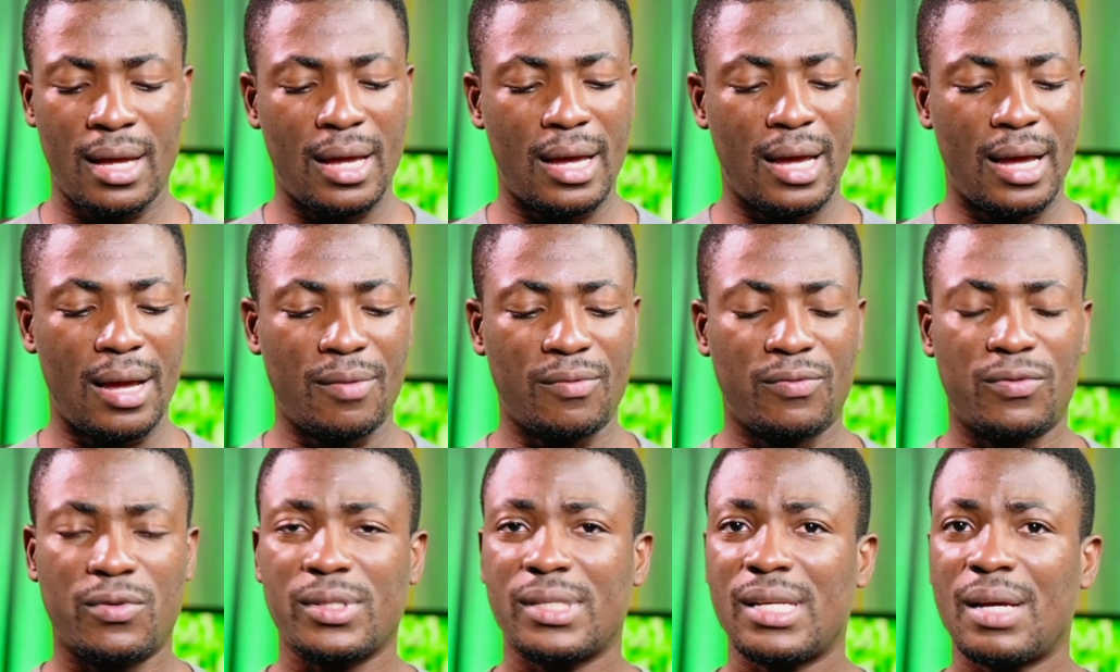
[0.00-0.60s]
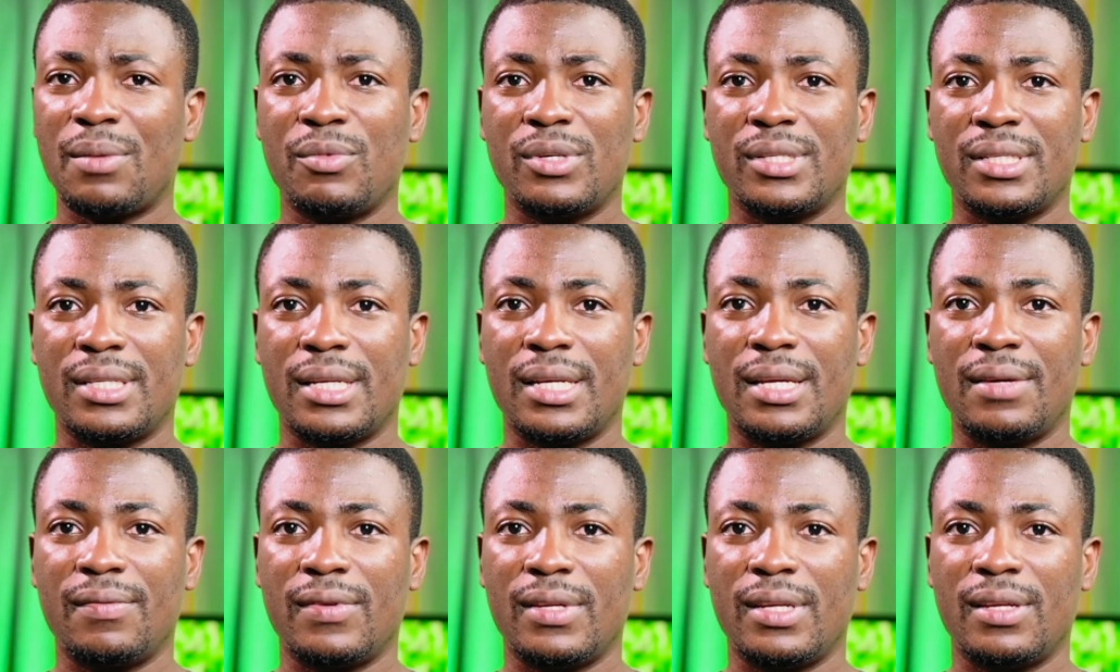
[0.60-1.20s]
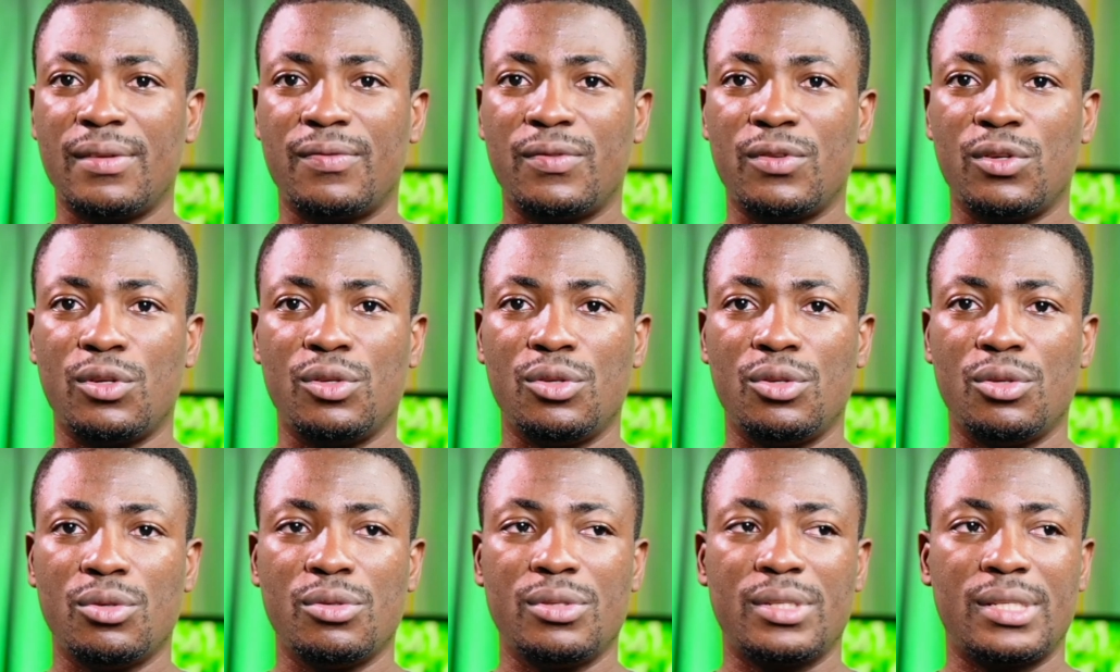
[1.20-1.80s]
And for some reason, even if you
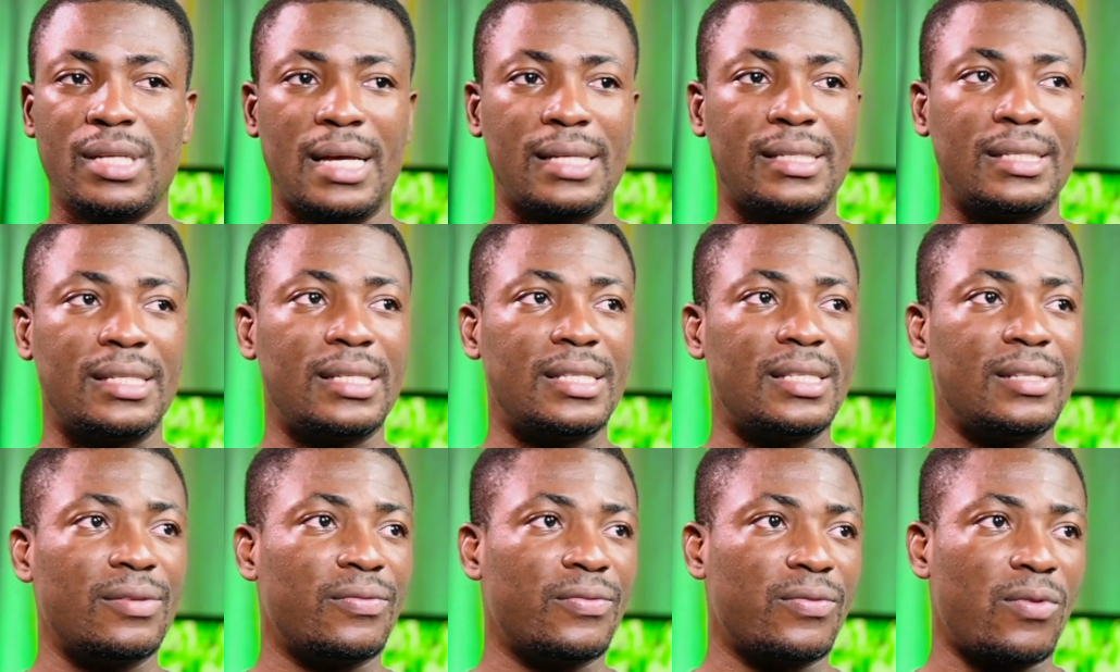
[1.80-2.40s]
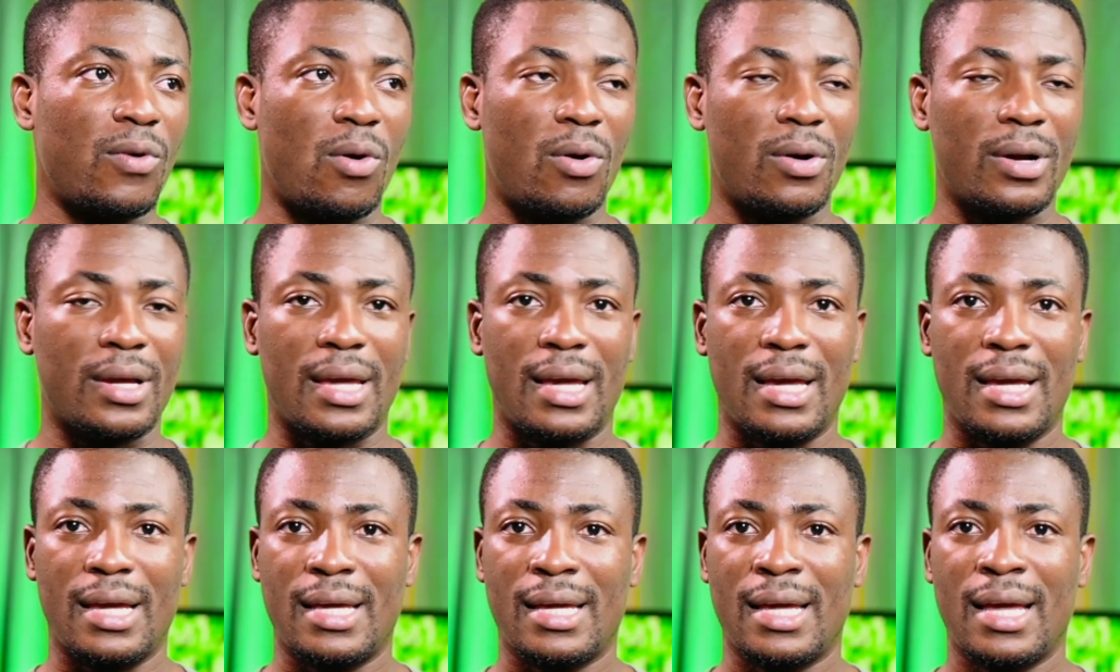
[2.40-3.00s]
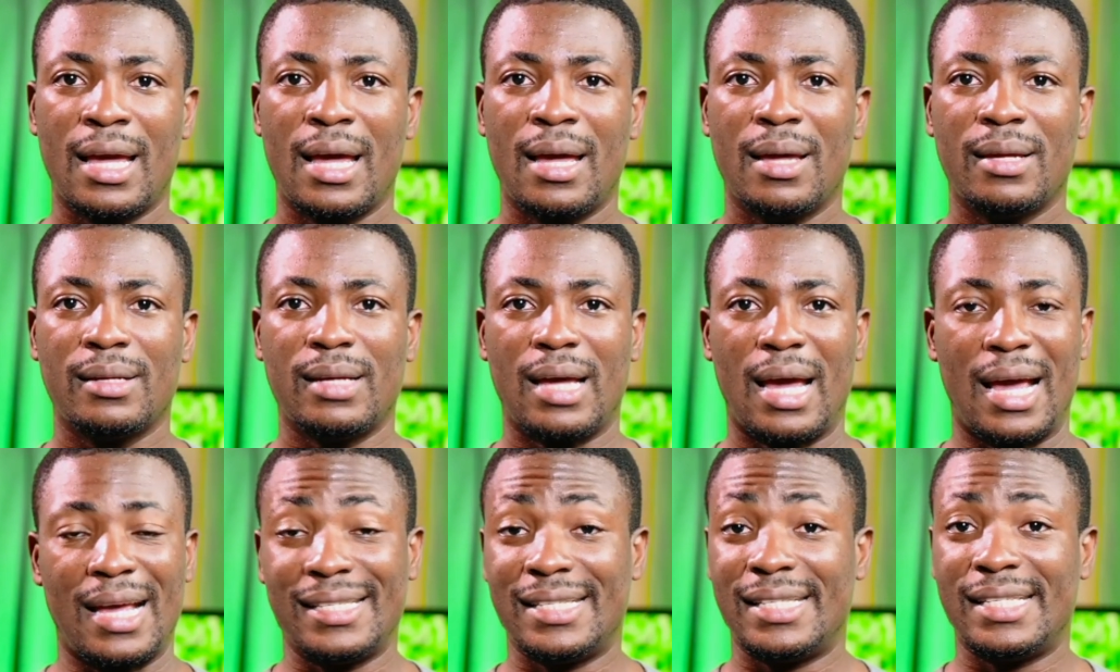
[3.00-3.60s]
use a 64 gig
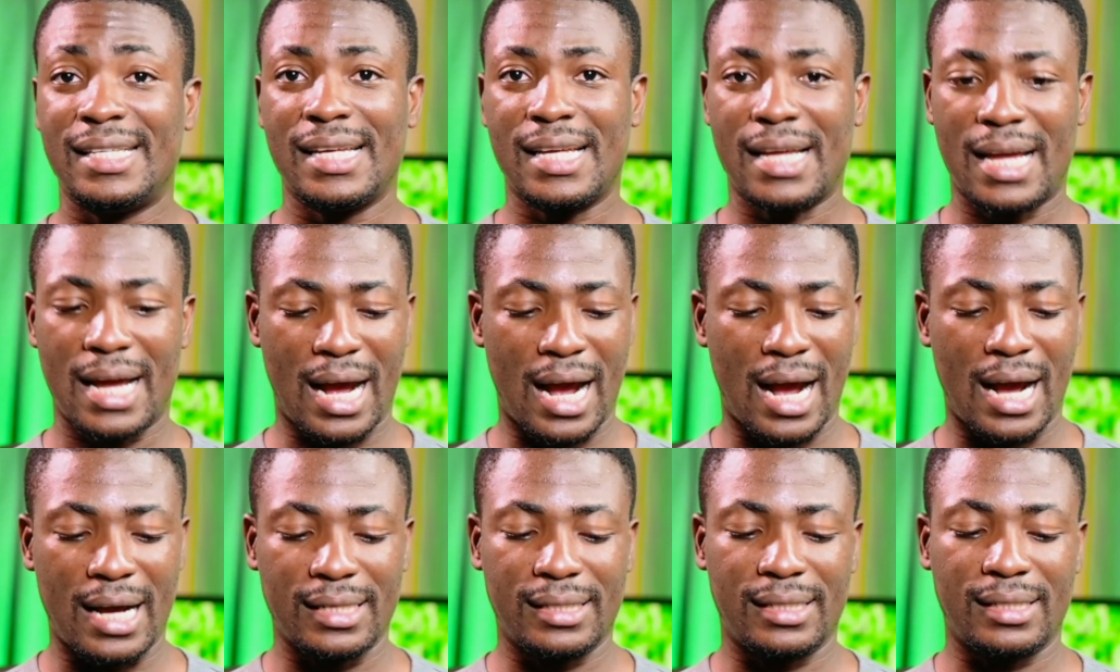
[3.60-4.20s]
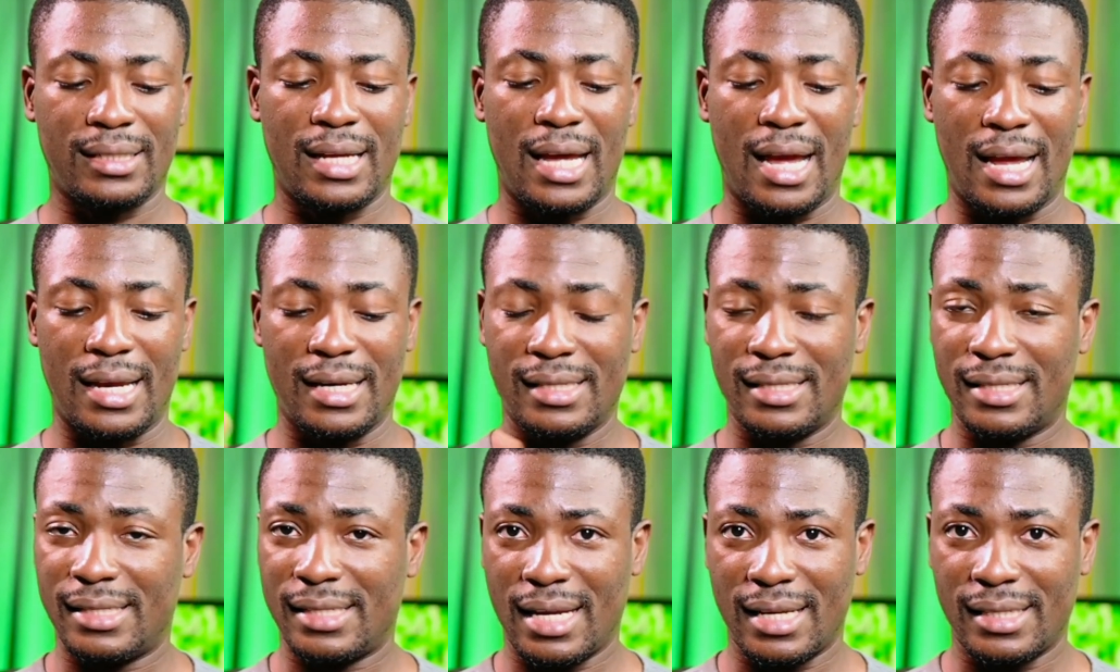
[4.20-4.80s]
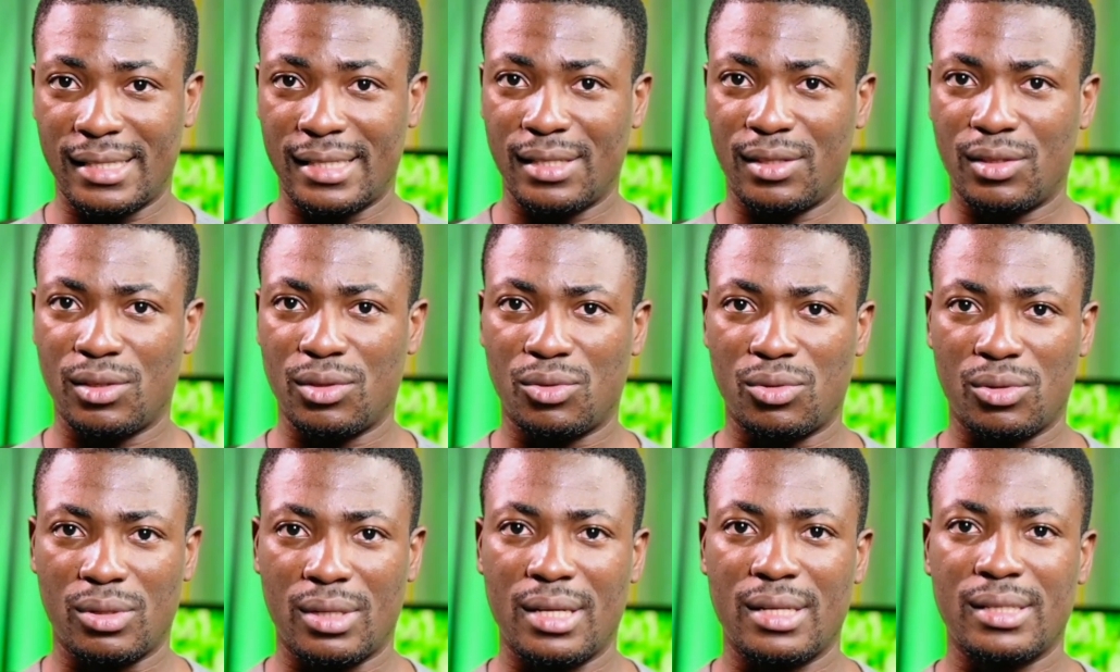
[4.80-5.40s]
SD card and insert it
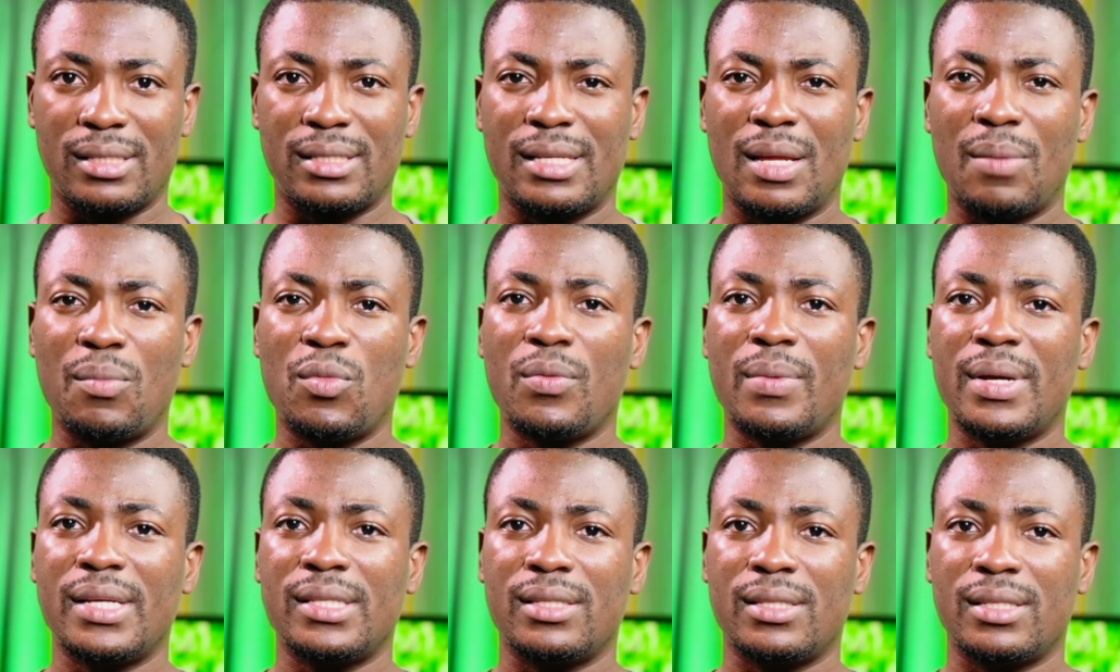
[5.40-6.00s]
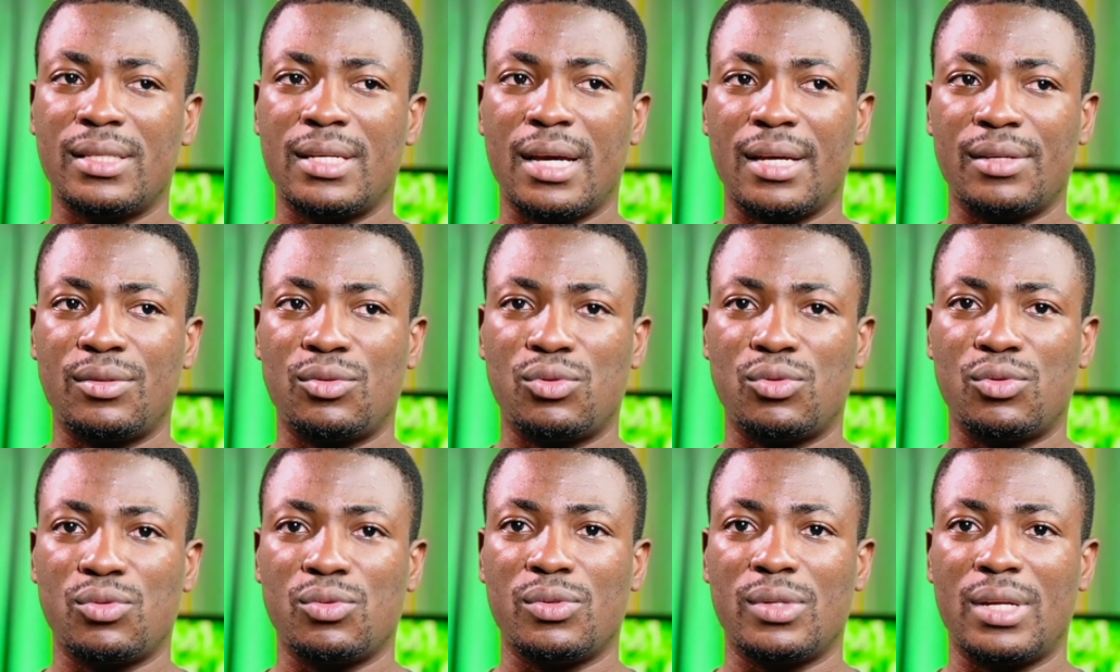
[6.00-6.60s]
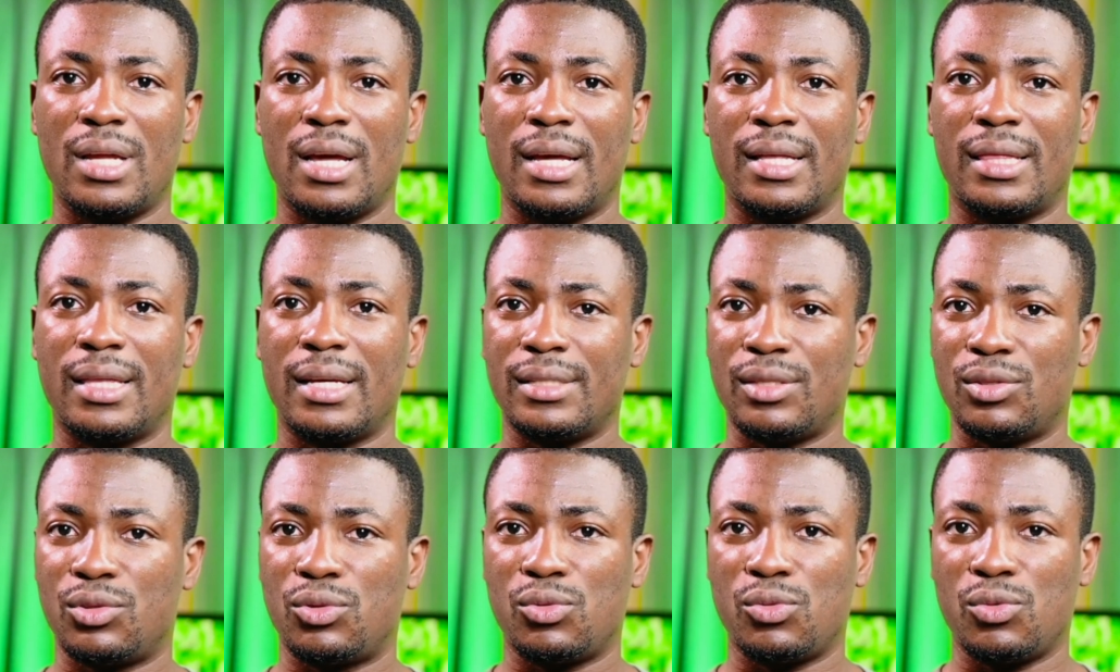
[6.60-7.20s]
into this, the moment it gets to the
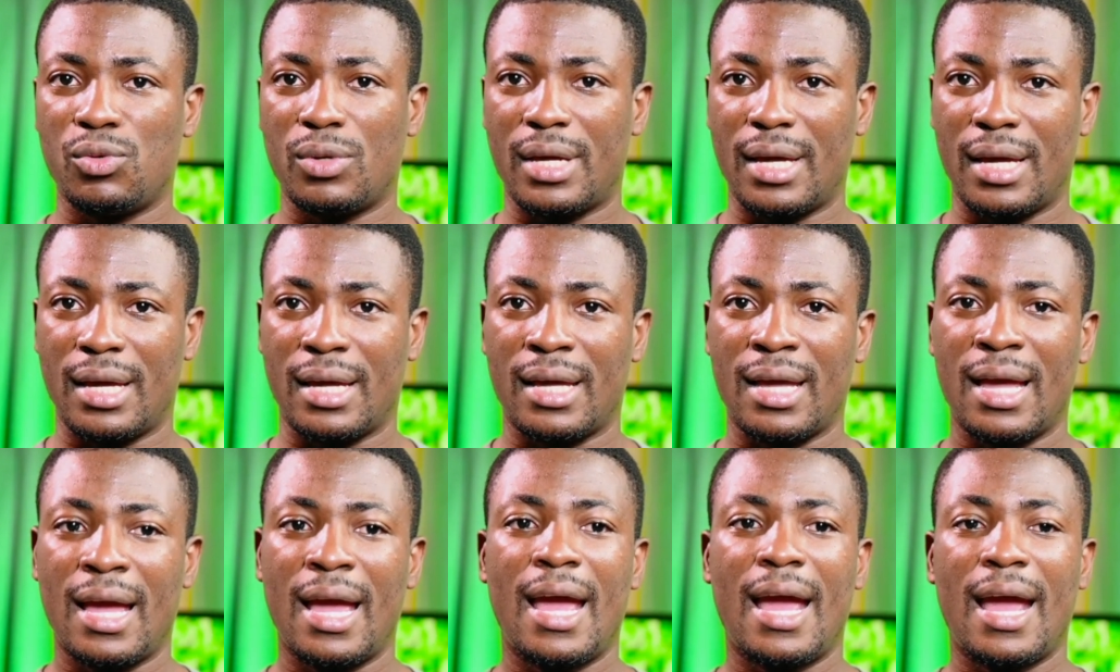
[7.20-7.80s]
32 gig,